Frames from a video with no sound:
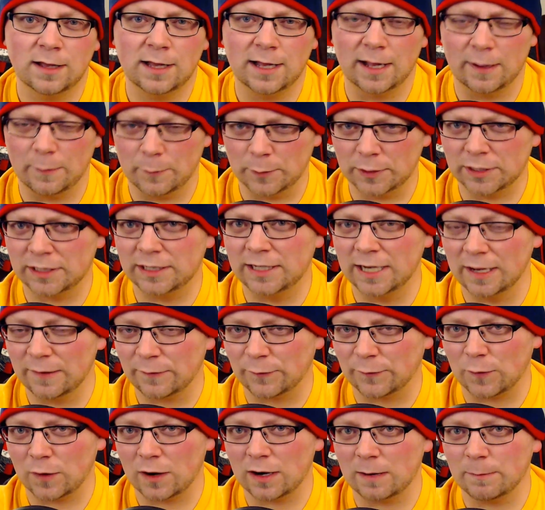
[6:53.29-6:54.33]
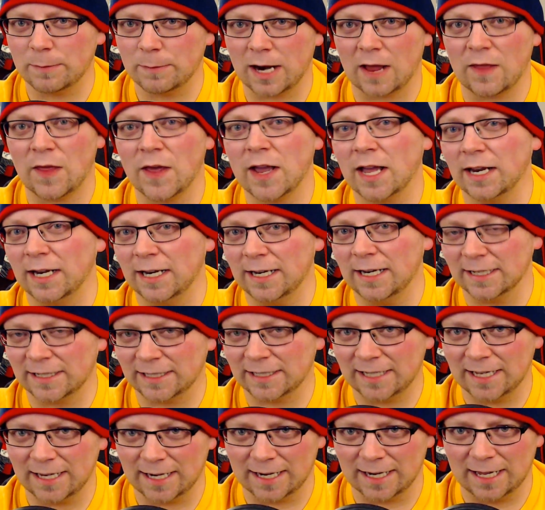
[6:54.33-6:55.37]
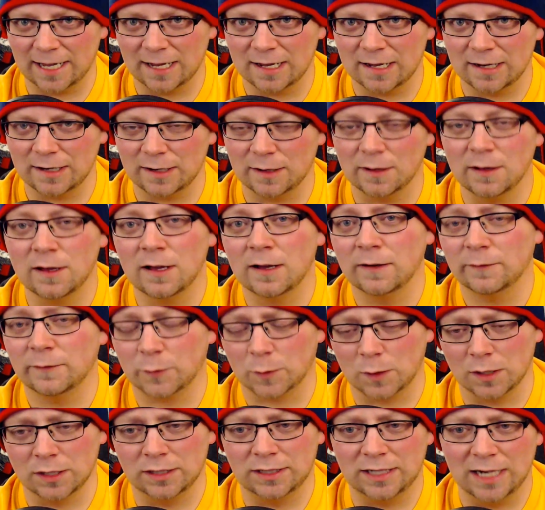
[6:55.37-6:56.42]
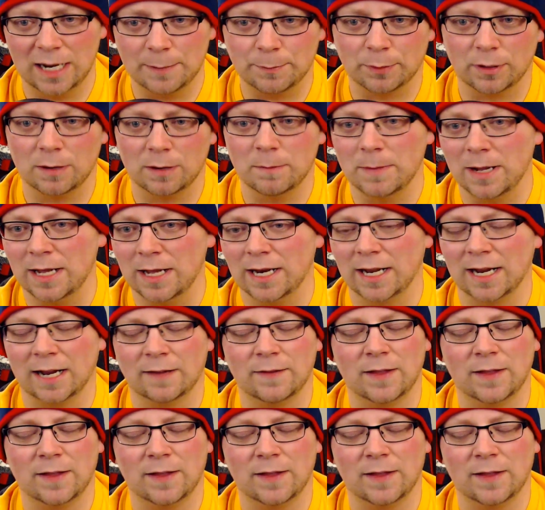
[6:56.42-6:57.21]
It was different, but I think I need to see it again for a deeper meaning,